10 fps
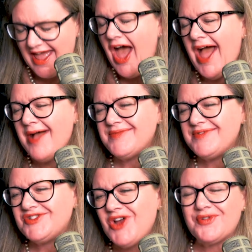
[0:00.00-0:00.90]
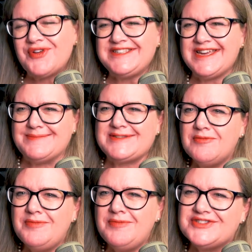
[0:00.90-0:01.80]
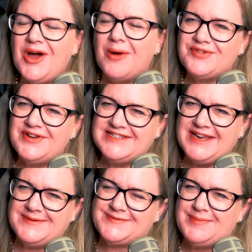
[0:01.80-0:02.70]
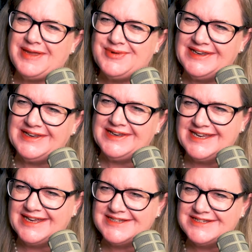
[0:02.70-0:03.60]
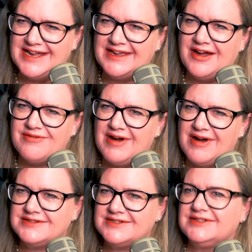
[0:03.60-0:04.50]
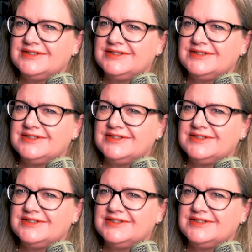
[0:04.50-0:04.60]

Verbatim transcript: Um, top three tips. What would be your top three tips for people listening in today around